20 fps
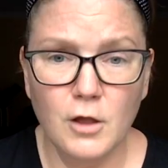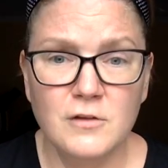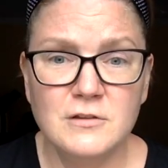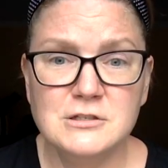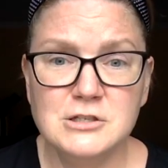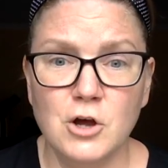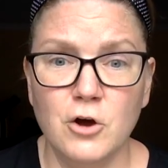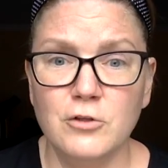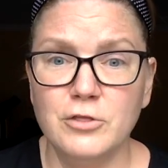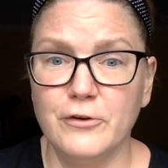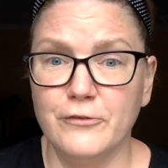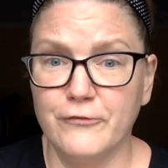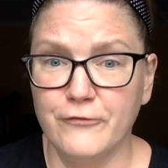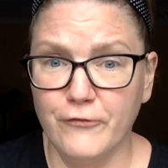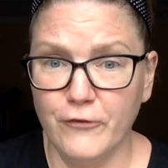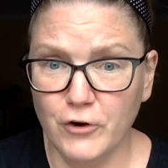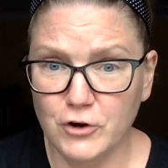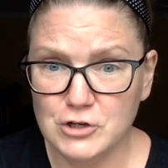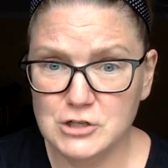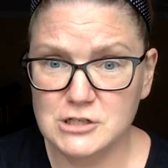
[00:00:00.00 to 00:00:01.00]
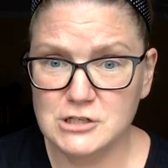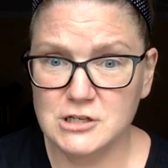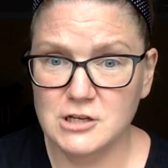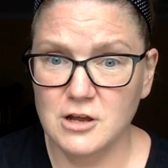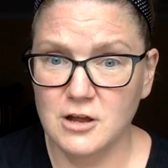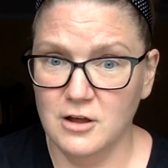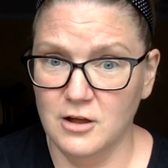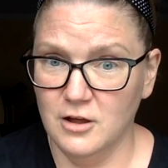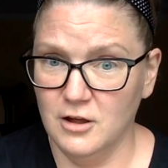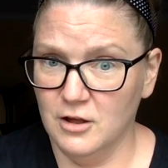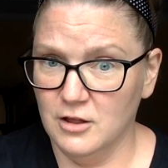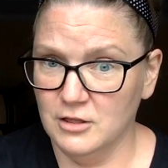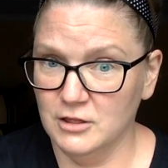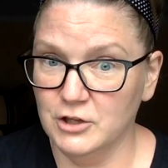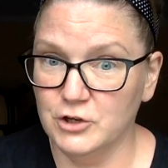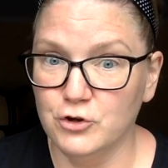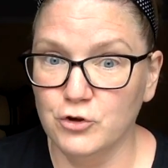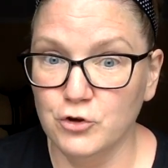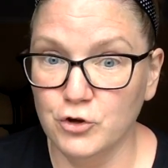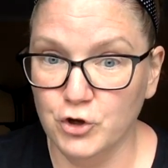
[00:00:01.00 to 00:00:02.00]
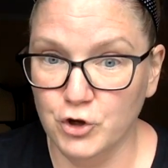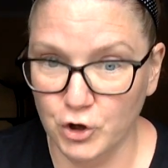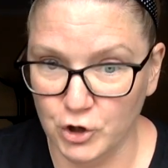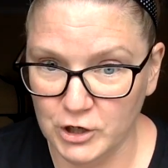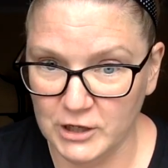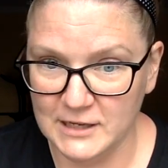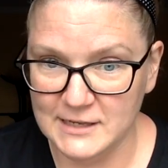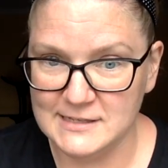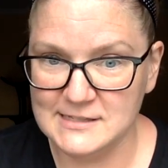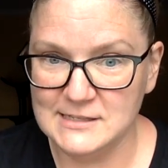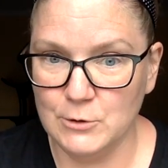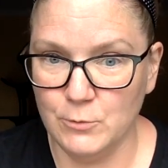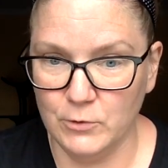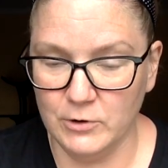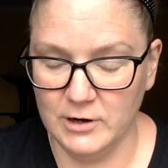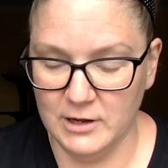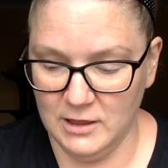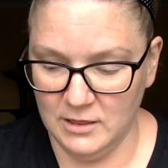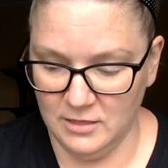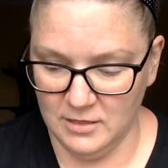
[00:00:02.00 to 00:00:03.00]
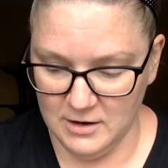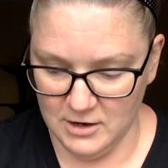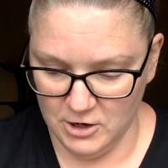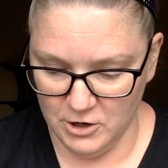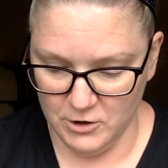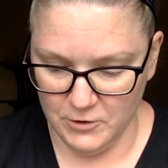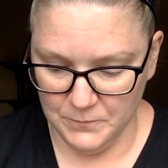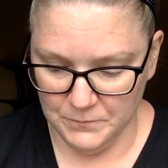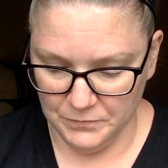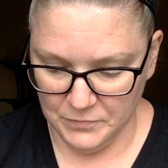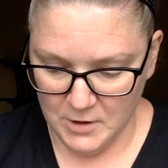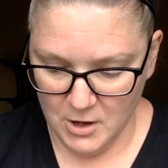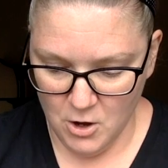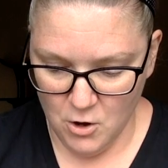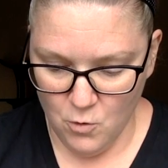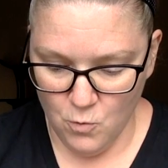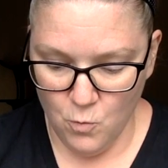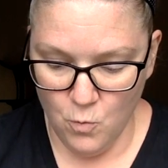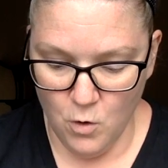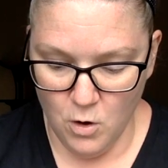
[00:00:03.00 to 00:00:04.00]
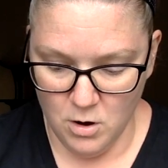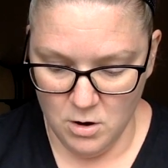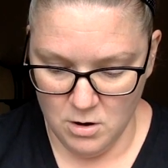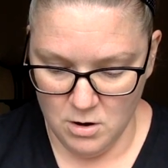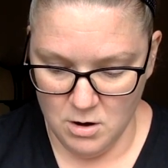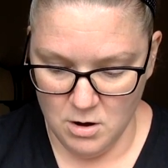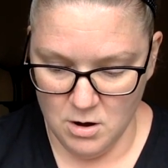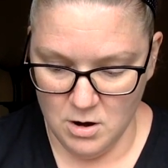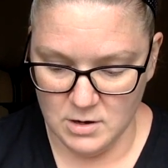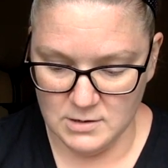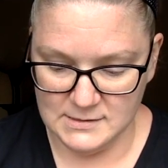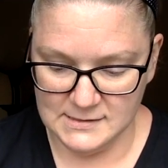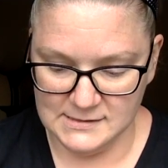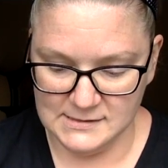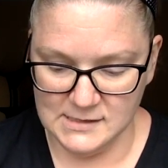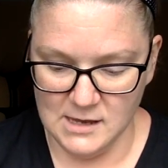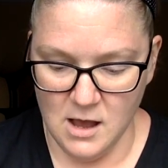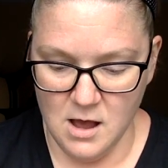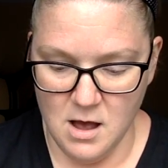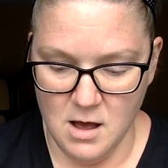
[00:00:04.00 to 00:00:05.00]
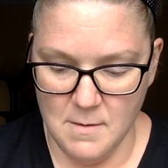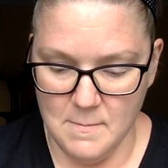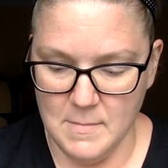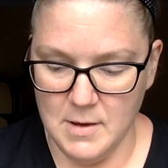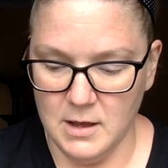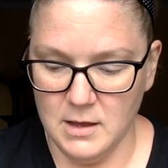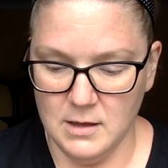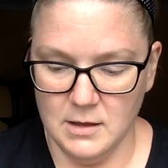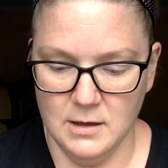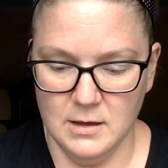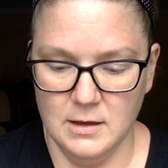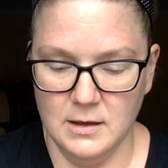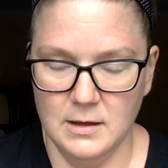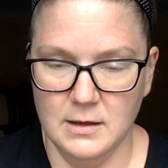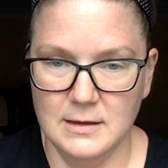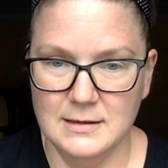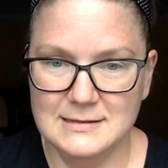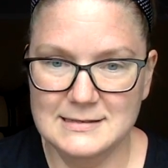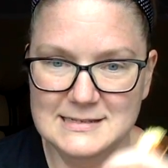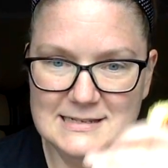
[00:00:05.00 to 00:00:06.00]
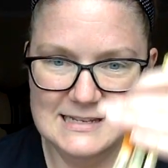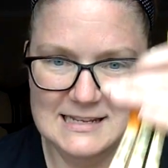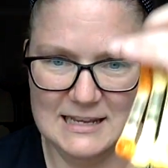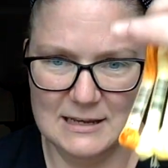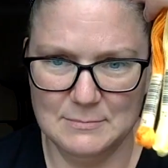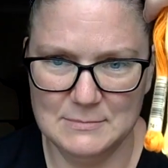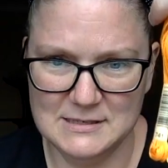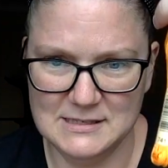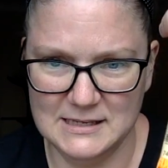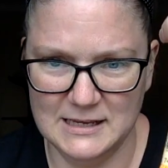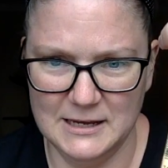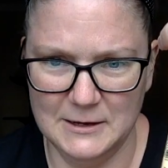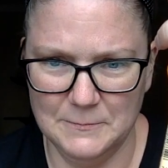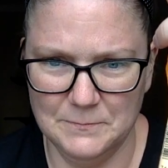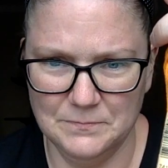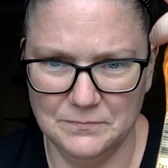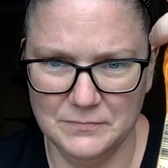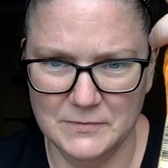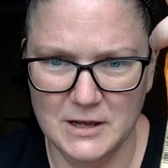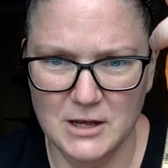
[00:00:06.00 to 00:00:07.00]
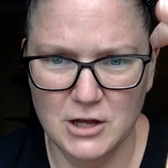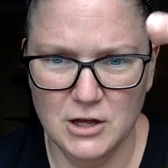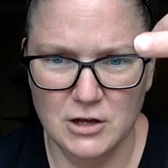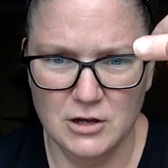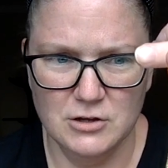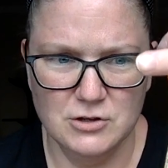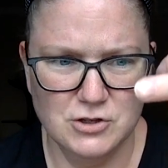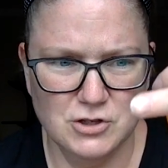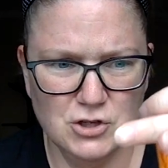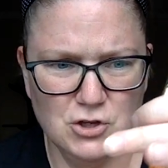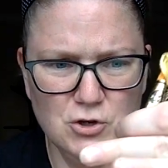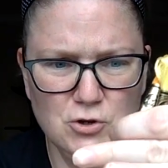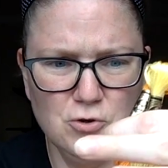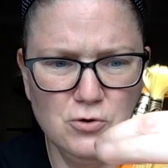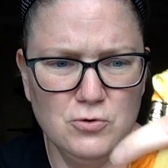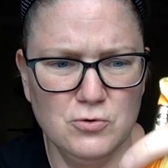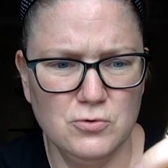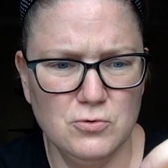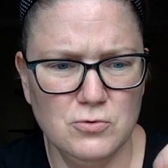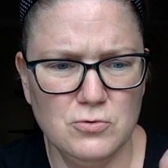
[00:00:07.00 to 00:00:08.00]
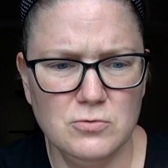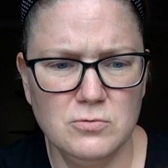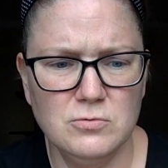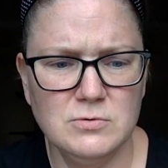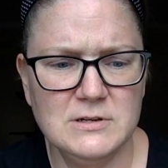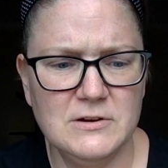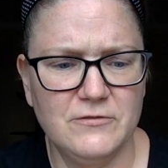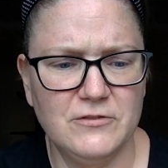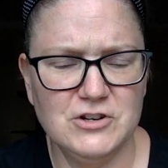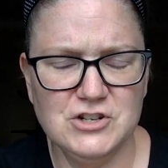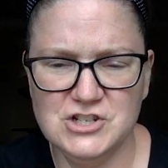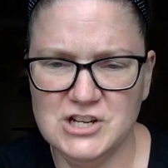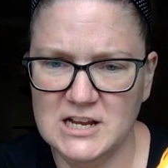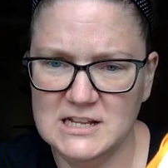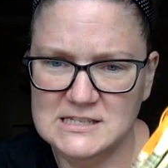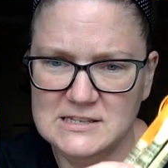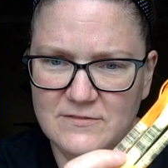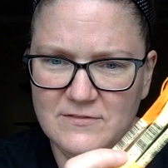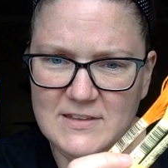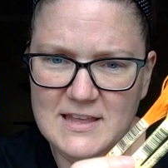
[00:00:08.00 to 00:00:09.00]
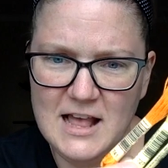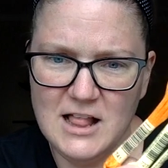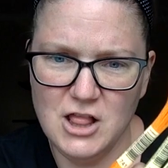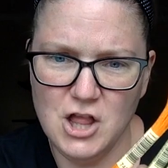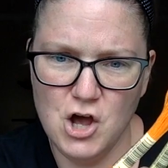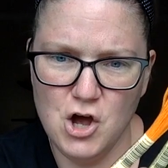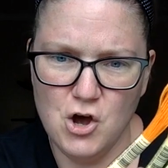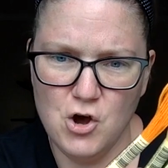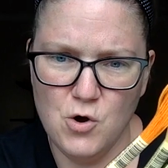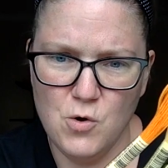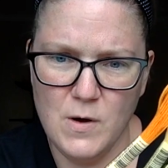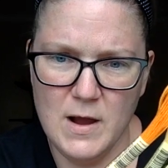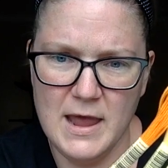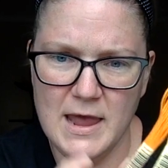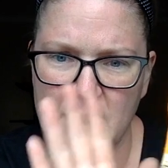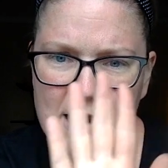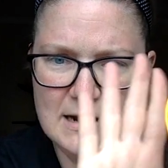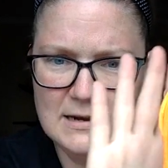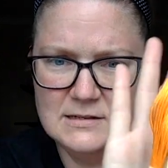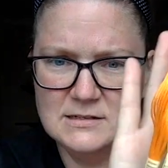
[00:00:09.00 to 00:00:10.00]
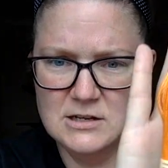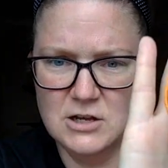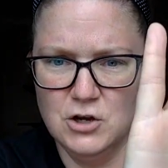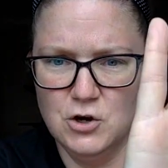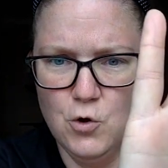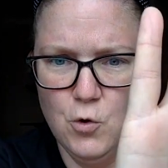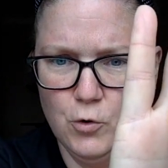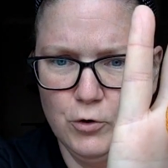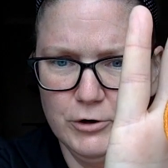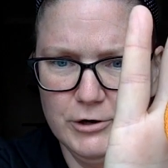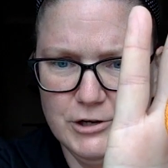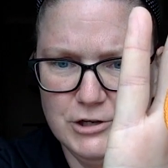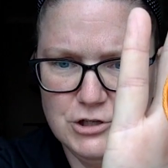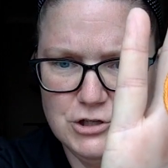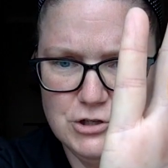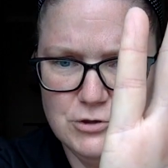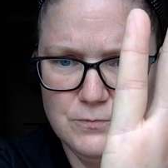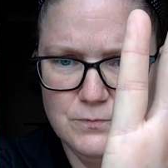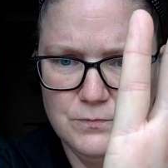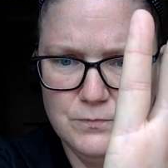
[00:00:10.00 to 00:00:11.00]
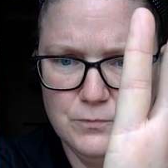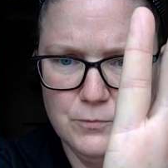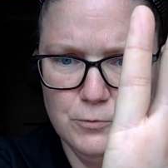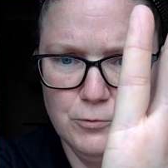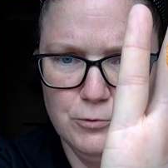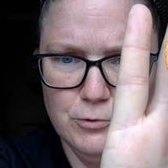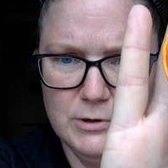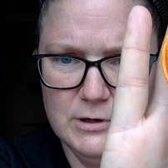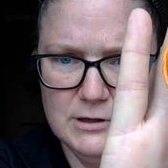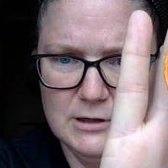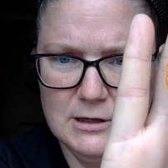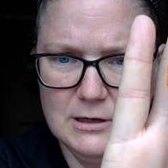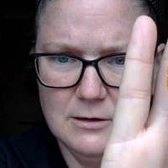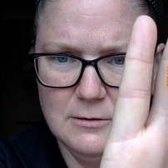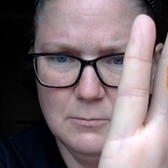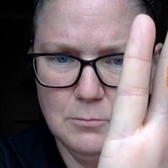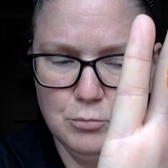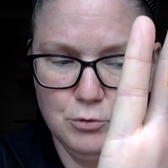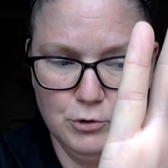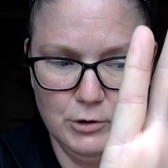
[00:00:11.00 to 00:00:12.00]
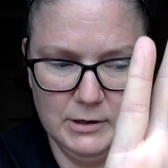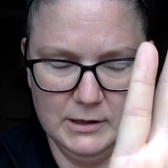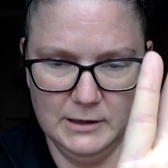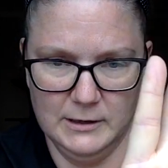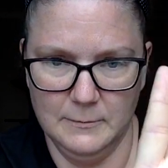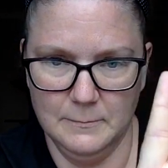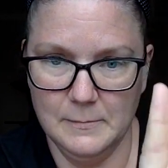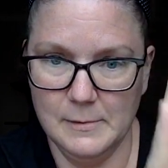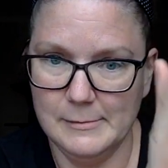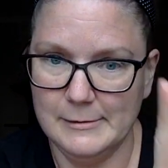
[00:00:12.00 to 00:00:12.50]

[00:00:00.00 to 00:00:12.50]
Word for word: So the first little goodies that were in there were some DMC. Two different shades of yellow and an orange. Really pretty.